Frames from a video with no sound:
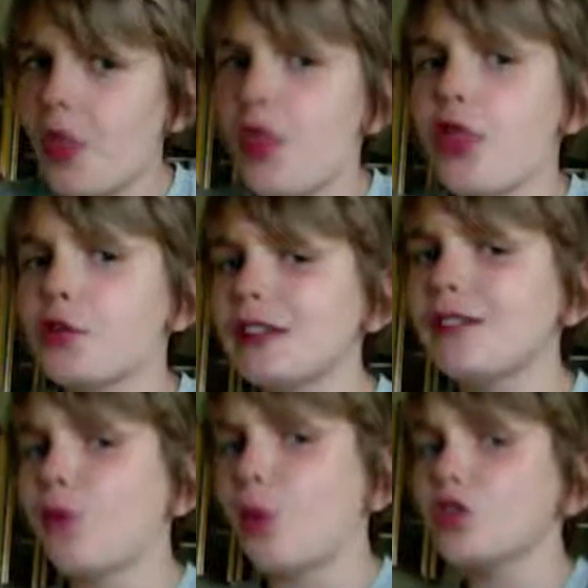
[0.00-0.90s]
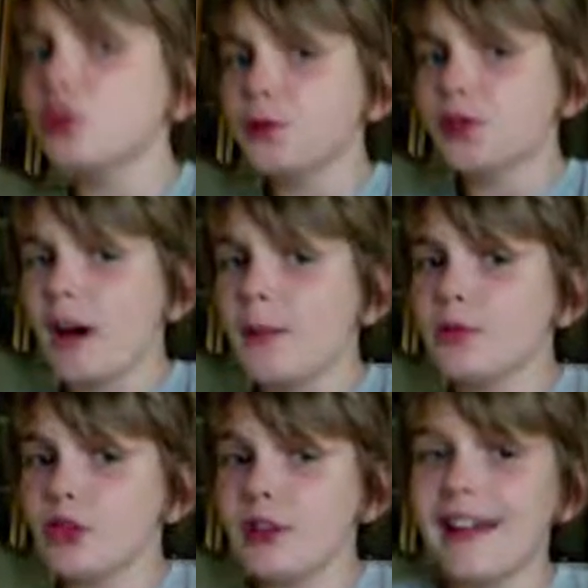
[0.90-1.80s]
34
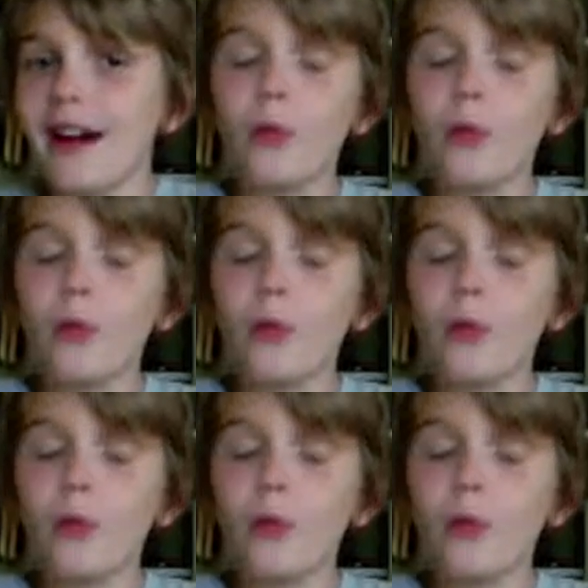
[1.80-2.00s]
subscribers right now,